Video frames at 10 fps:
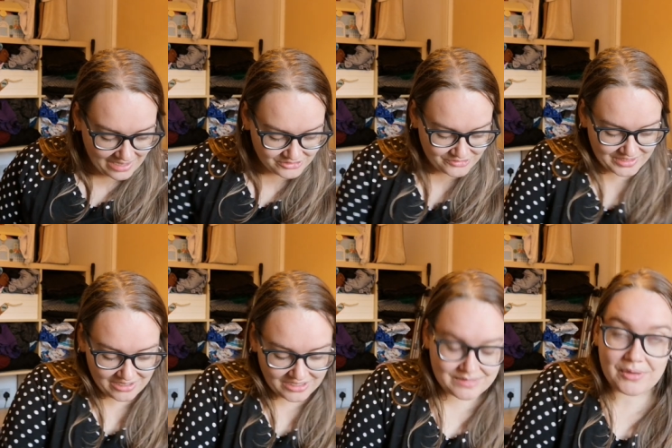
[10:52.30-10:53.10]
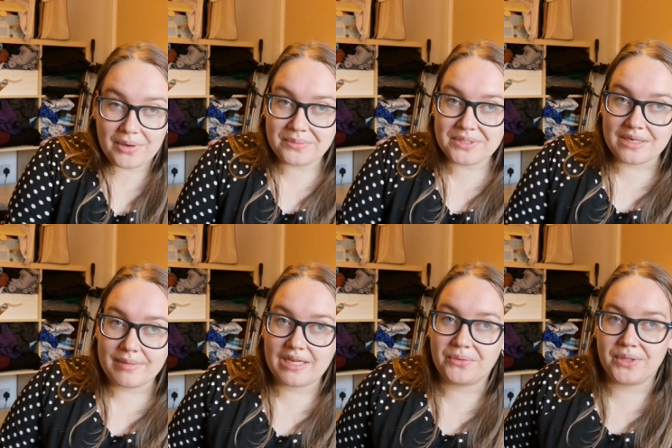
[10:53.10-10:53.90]
counter and they asked me what I was going to
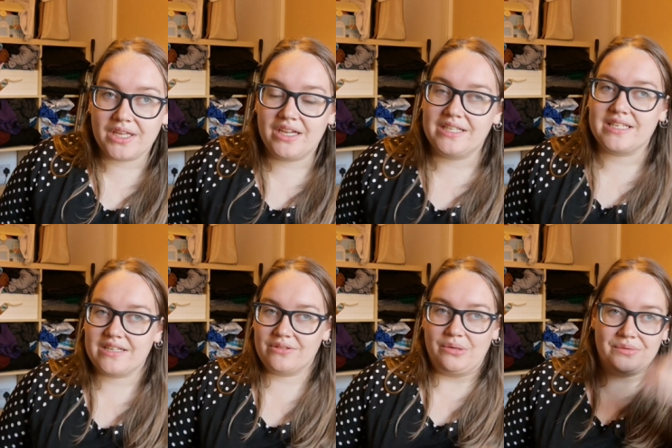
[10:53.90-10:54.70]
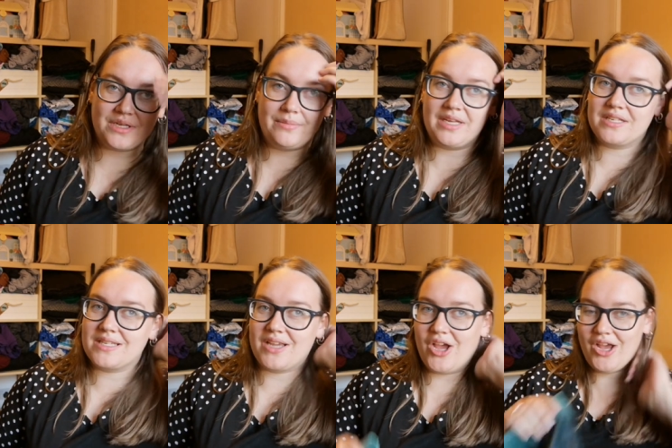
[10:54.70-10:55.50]
make with it, I said I thought I was going to make a
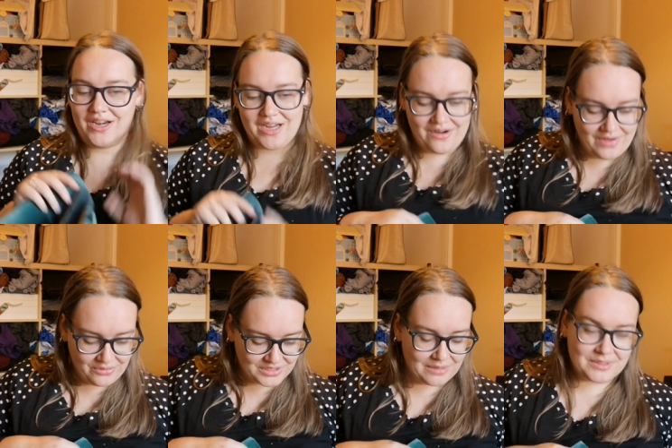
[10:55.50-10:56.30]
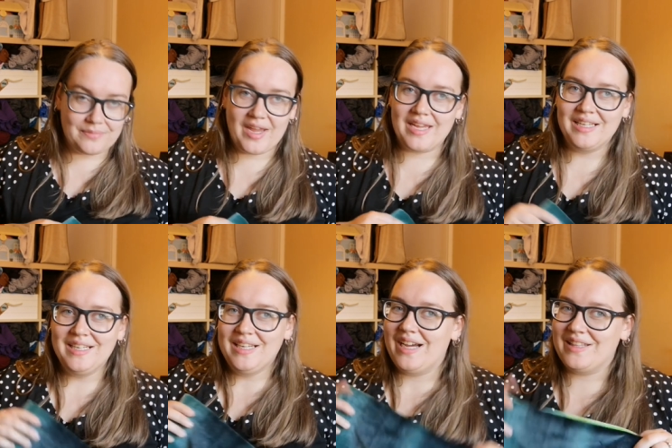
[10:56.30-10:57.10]
skirt, and I kind of held it up to me,
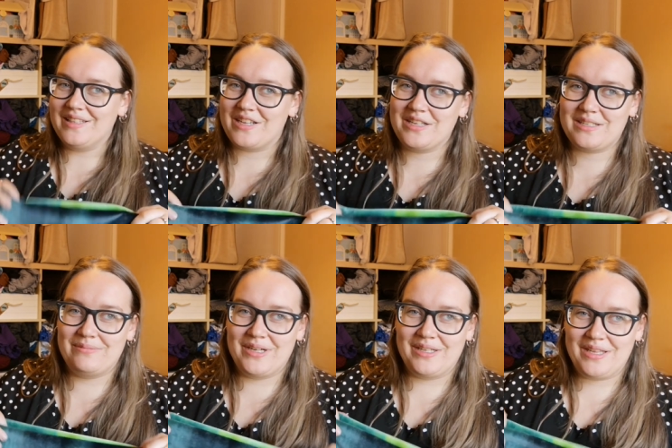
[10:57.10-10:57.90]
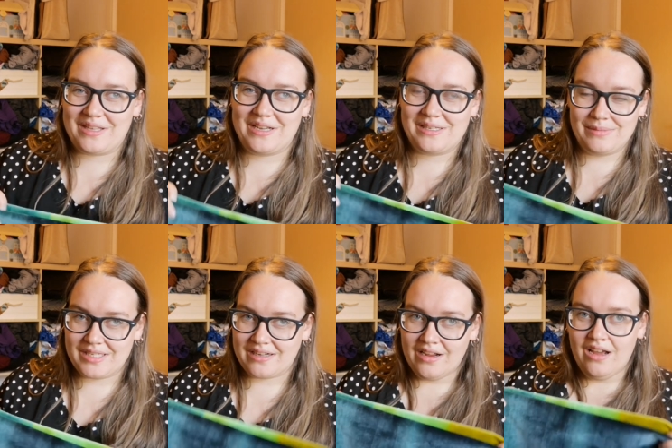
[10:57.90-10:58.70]
and the other customer
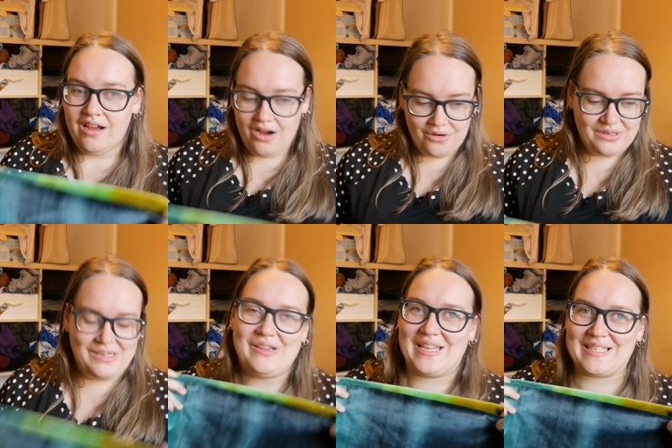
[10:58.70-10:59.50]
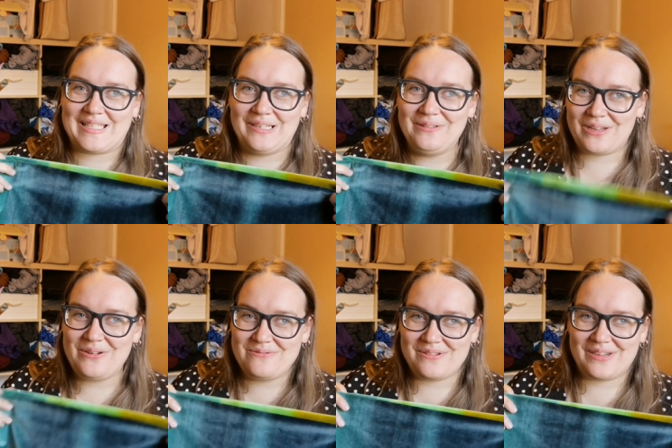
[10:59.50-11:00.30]
said, oh look, it's so
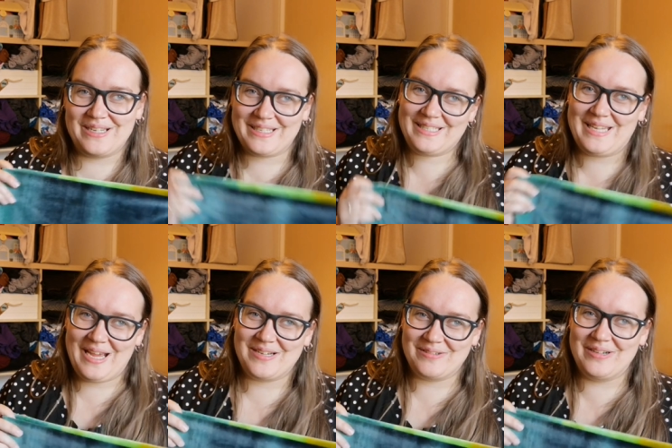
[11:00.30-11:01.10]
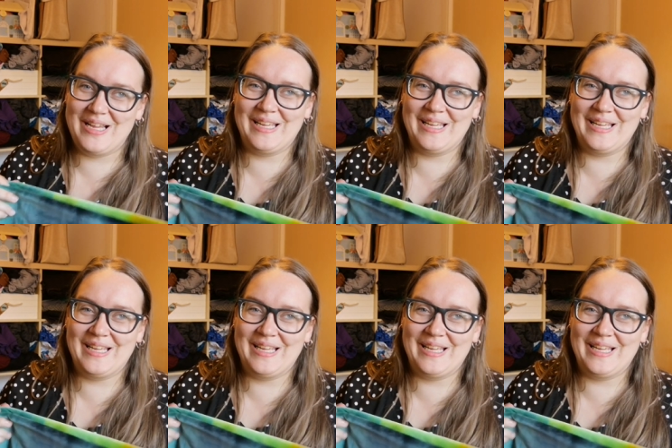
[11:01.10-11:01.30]
you can just tell.